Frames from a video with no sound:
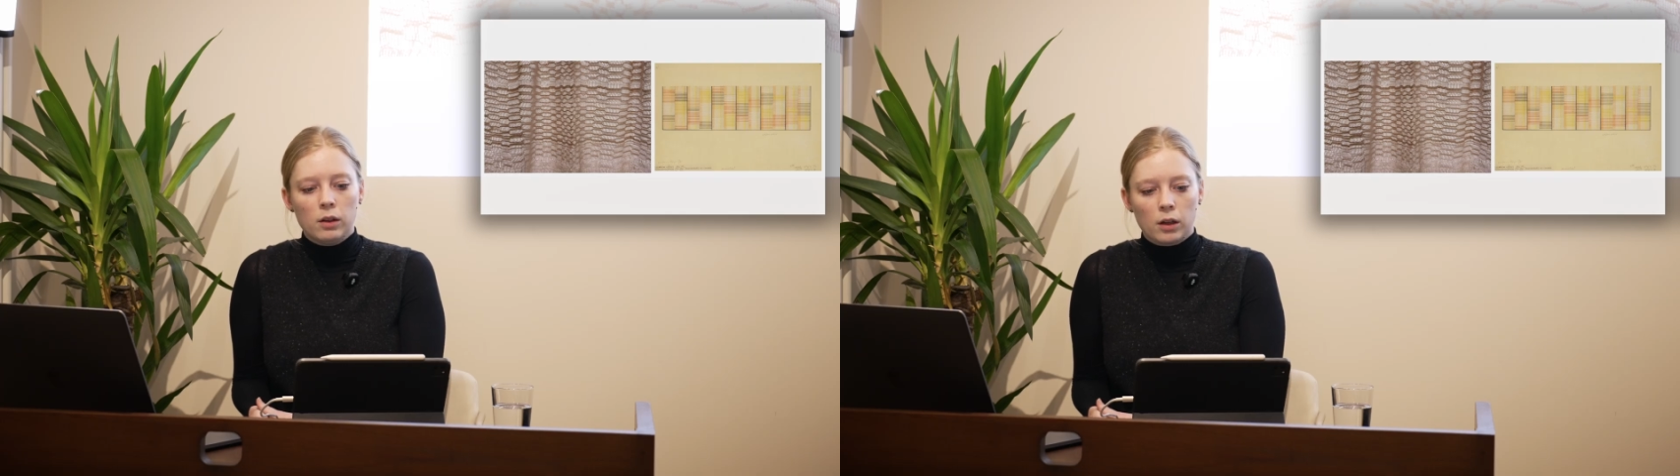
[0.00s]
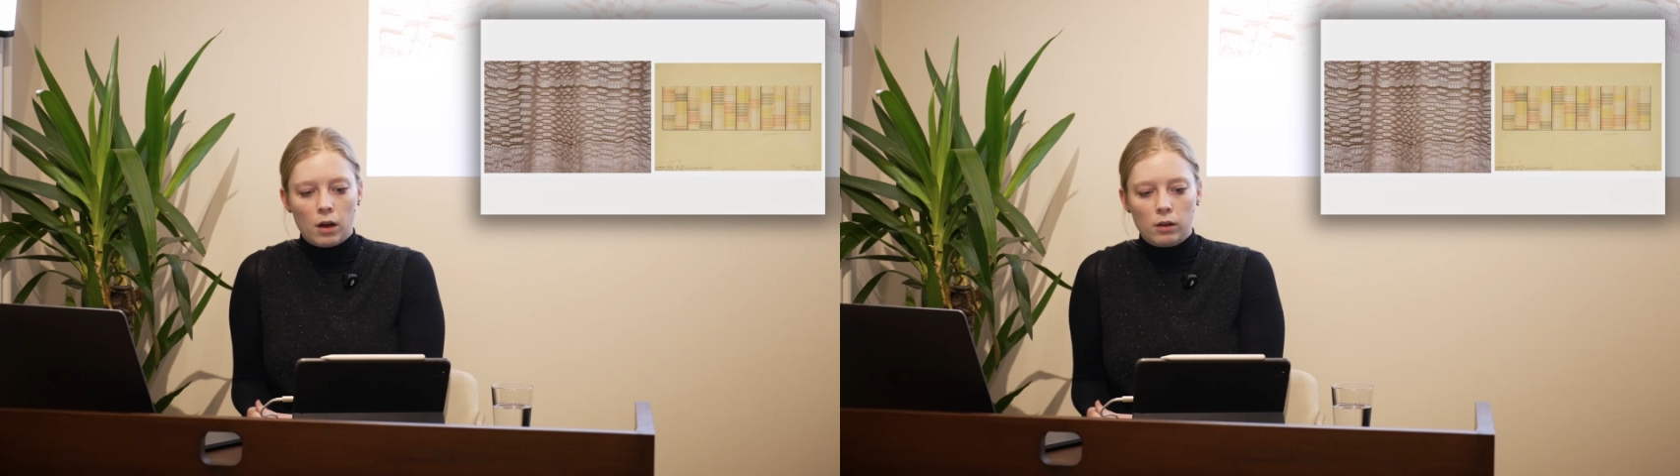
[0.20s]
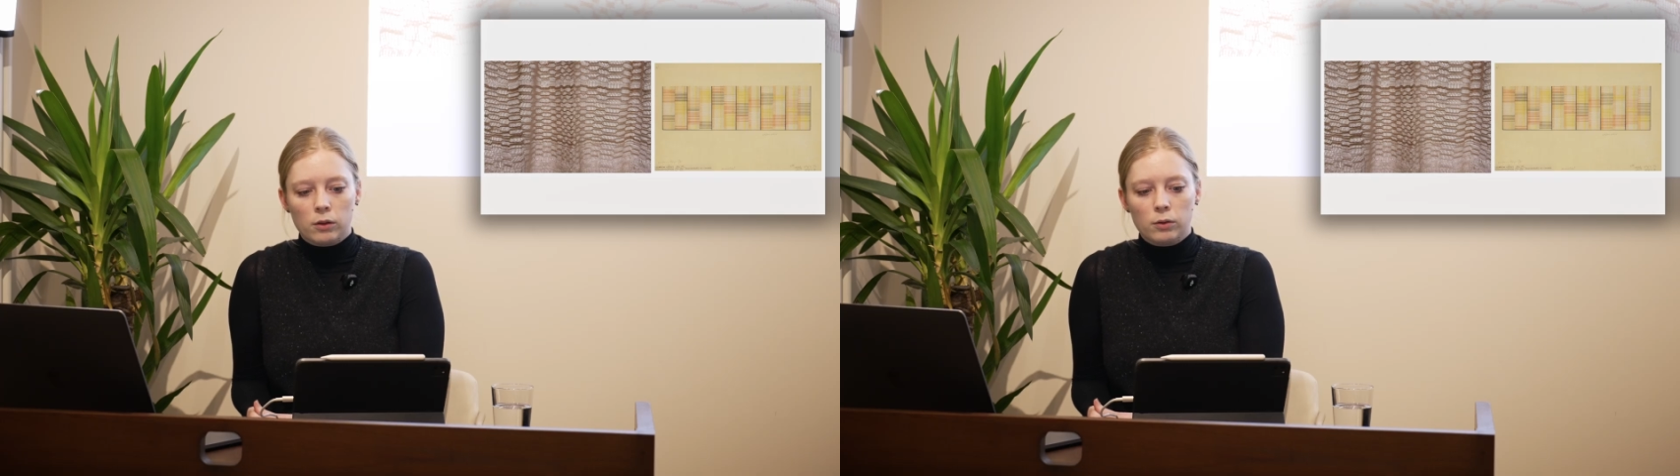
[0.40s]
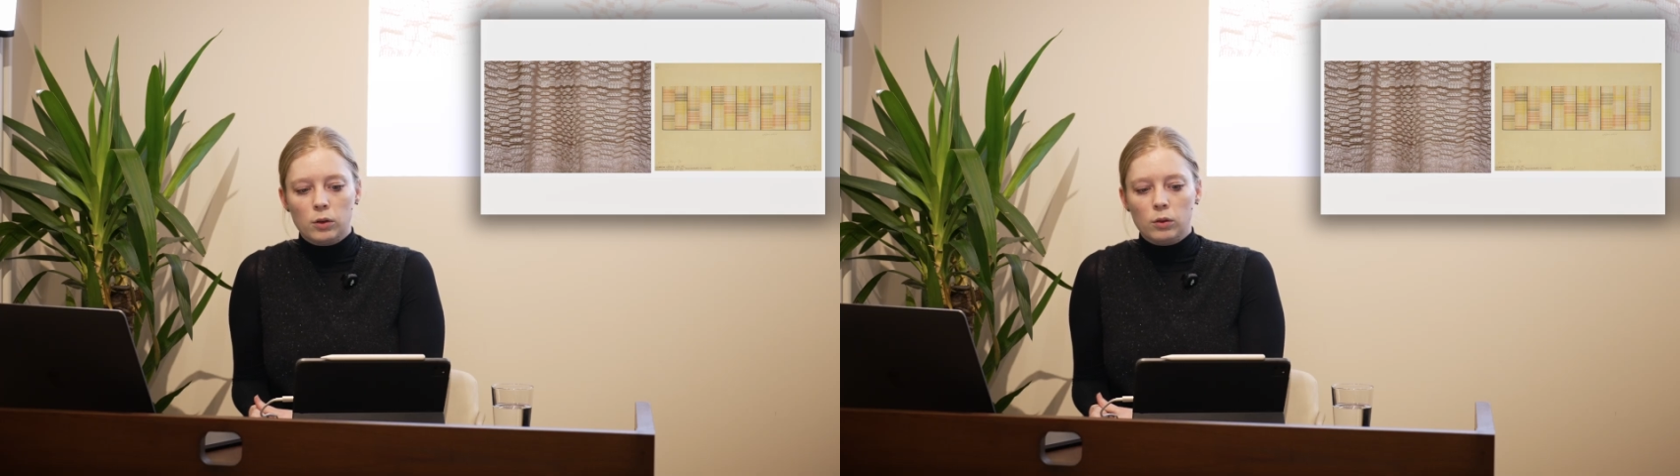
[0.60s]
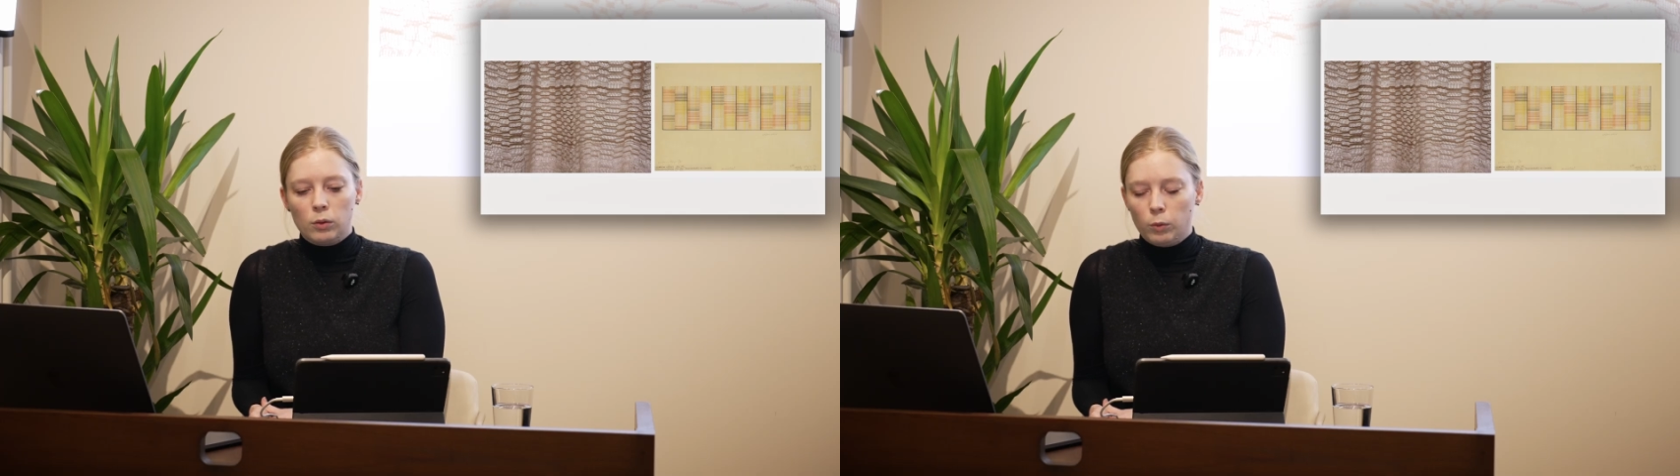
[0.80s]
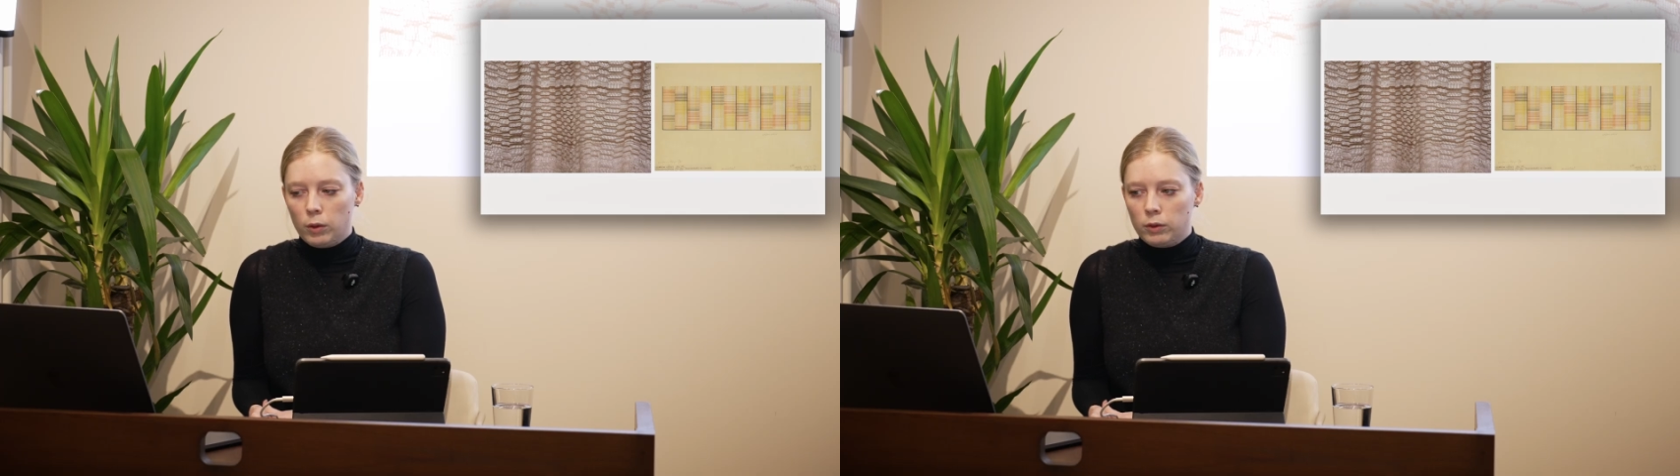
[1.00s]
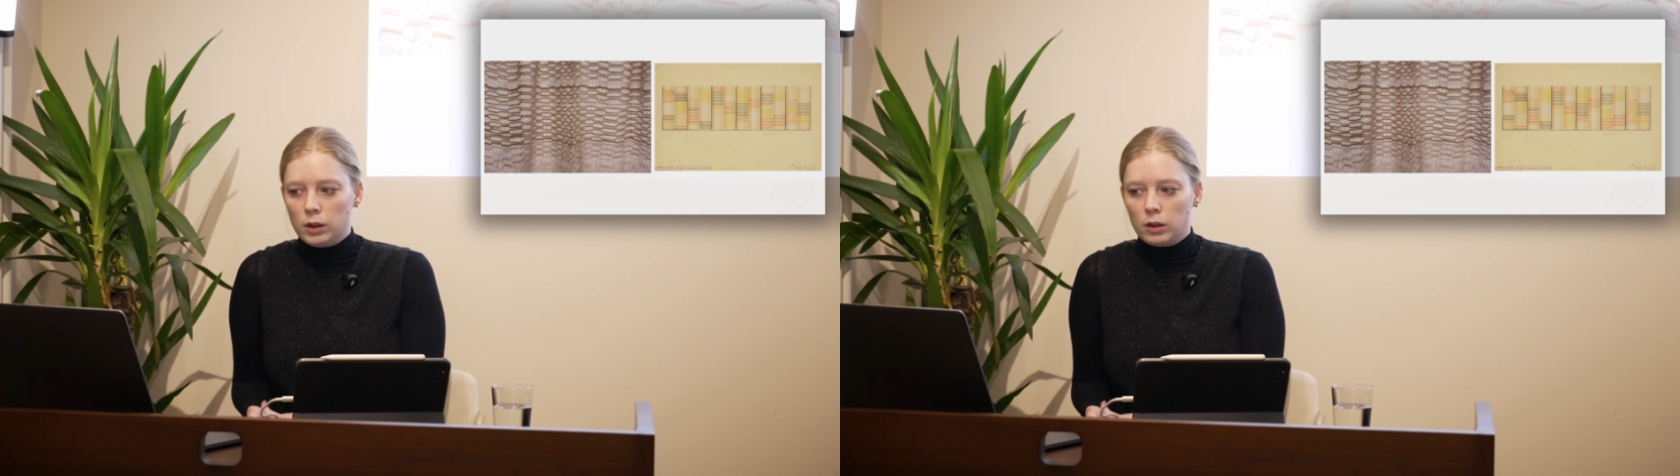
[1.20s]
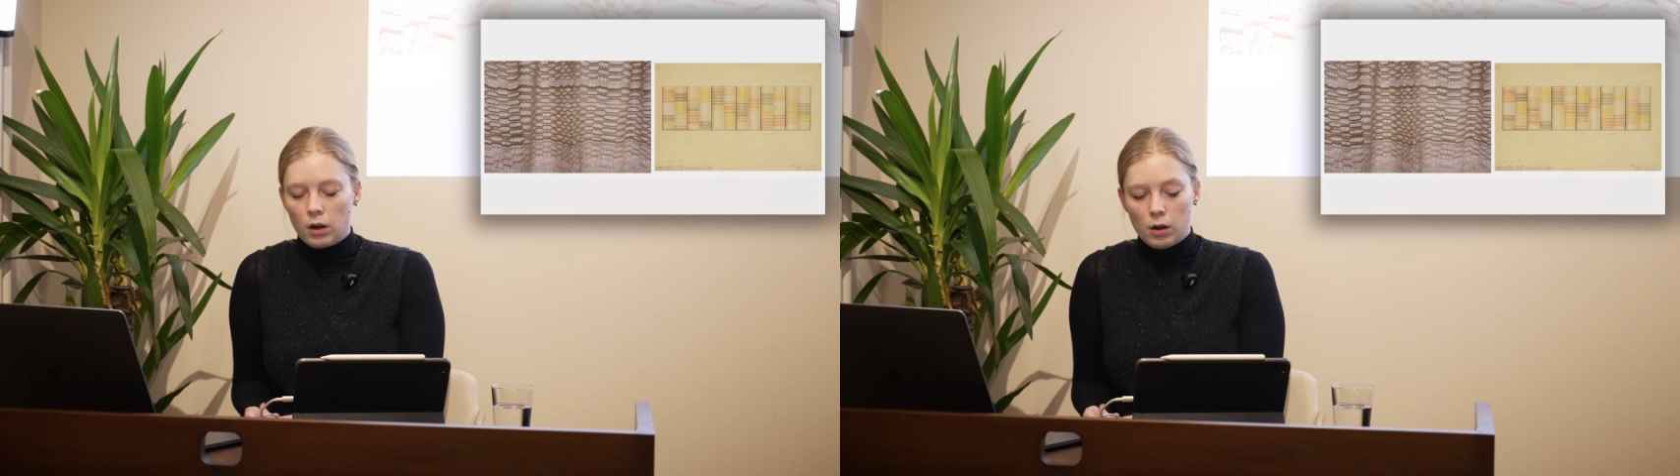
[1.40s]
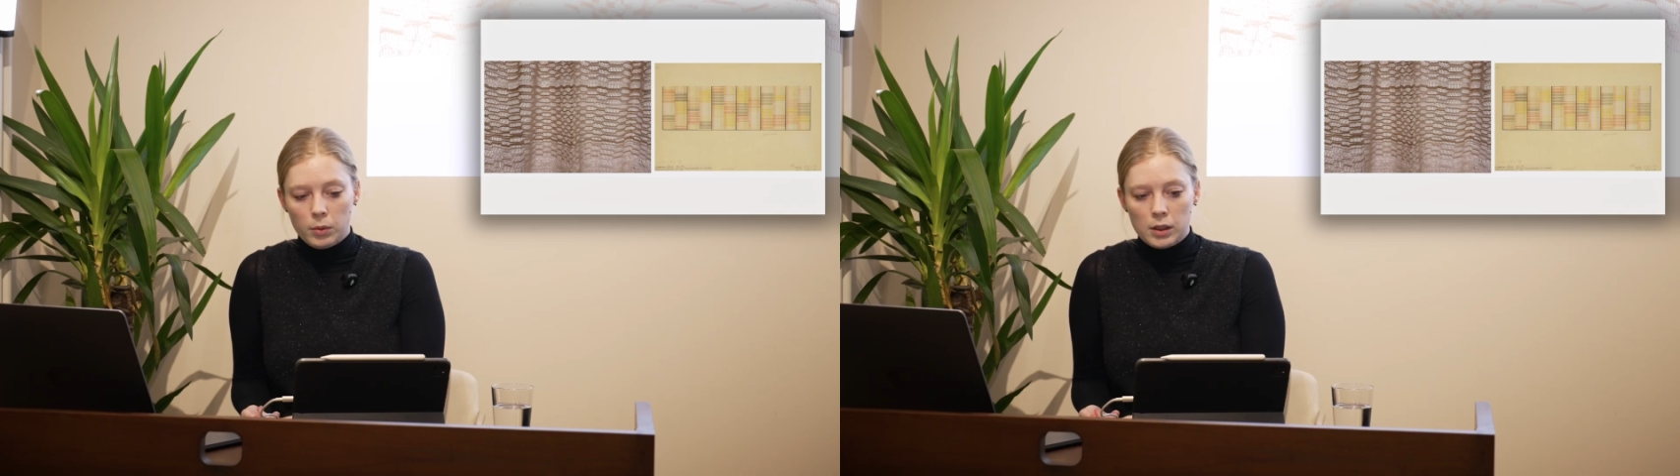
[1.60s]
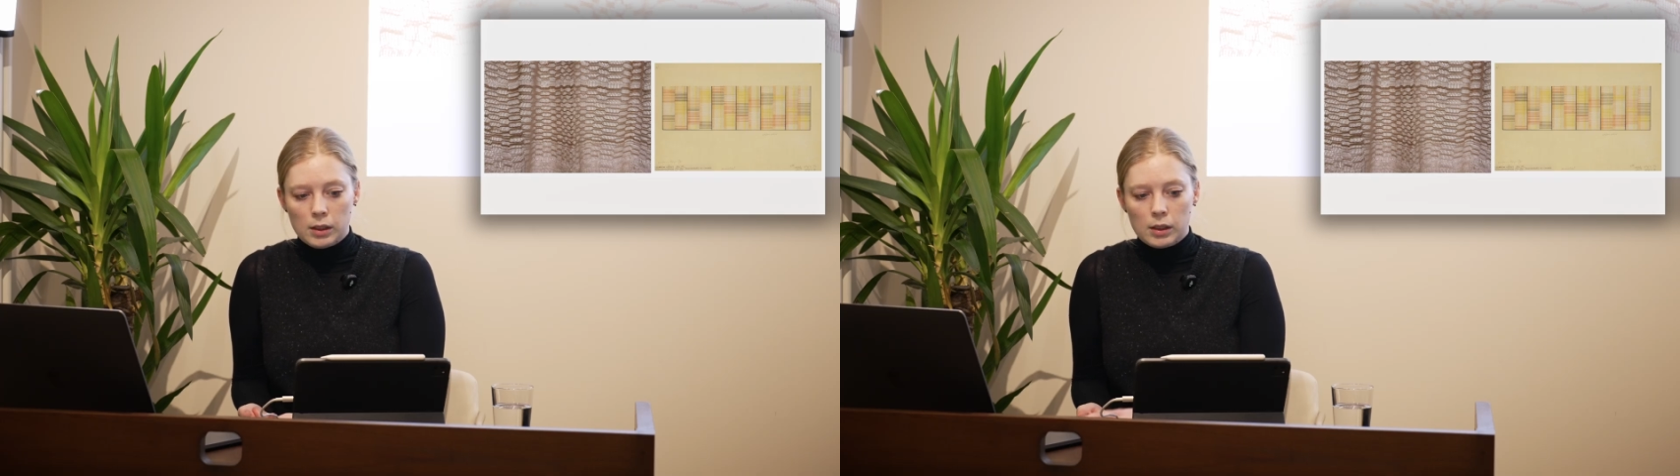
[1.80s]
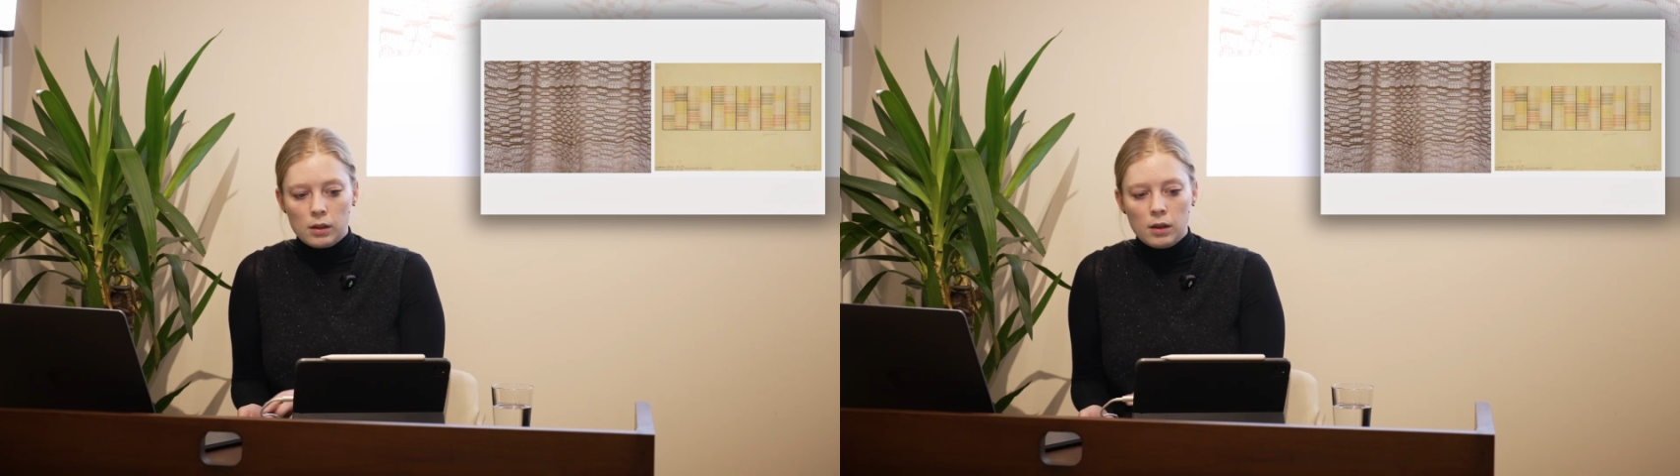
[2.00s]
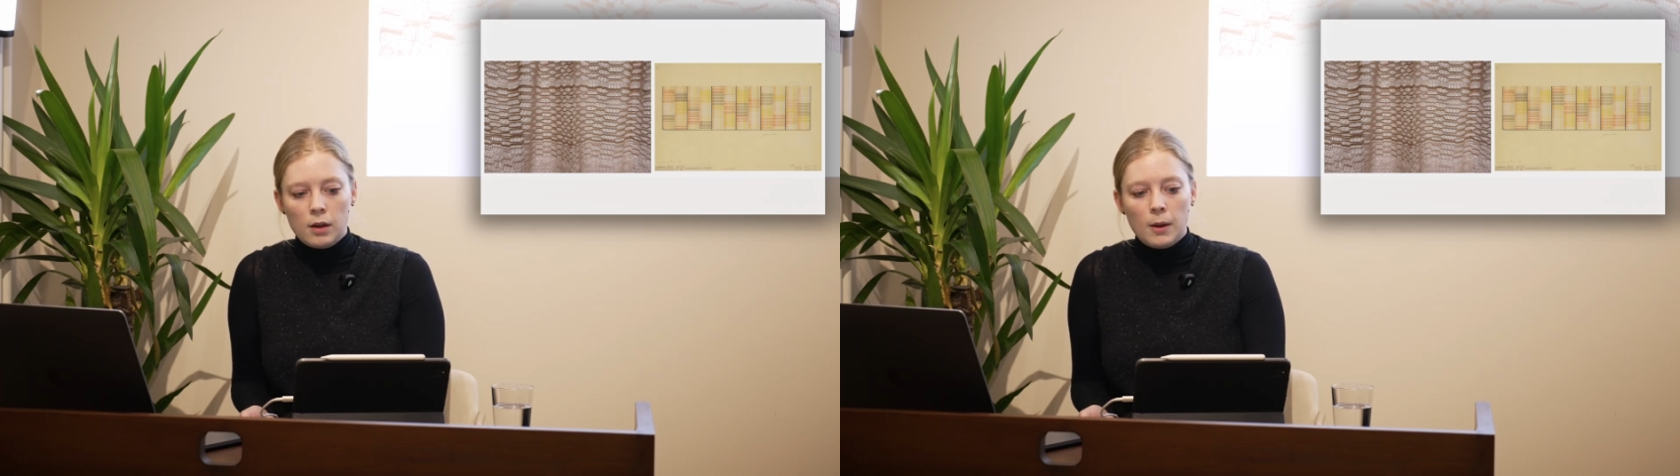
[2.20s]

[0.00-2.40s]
the colorful woven carpets.